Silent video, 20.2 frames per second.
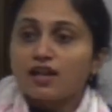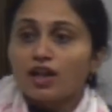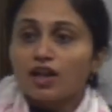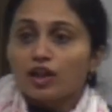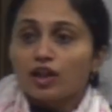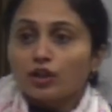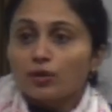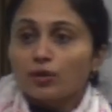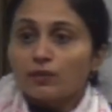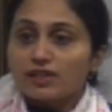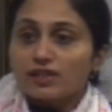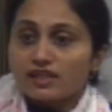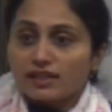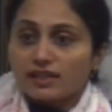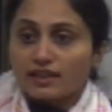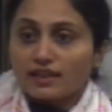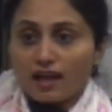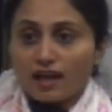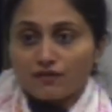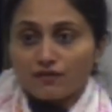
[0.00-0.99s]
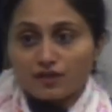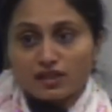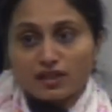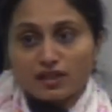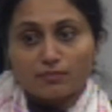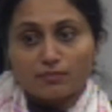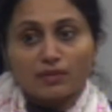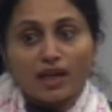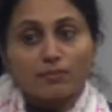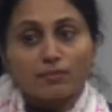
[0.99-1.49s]
you will see that after some
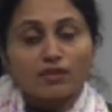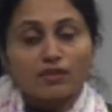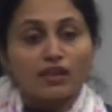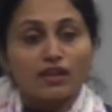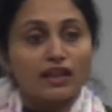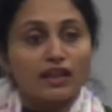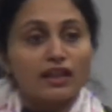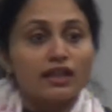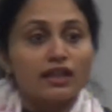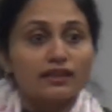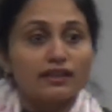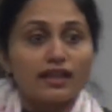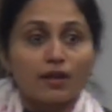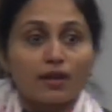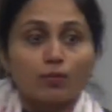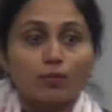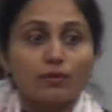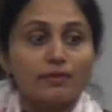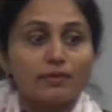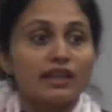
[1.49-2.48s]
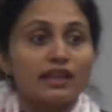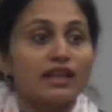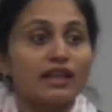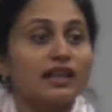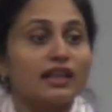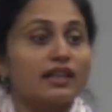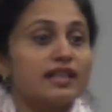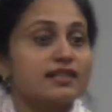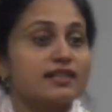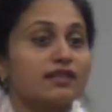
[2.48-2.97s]
time there will be an
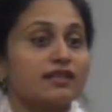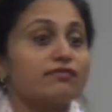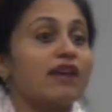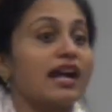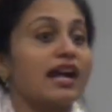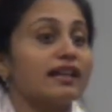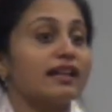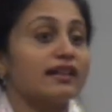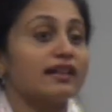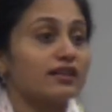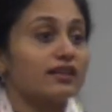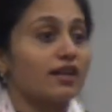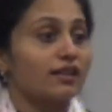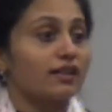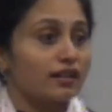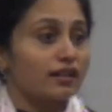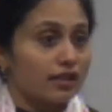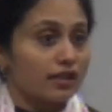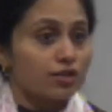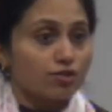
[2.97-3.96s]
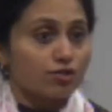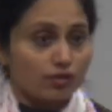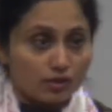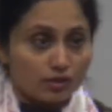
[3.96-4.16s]
increase in violet coloration.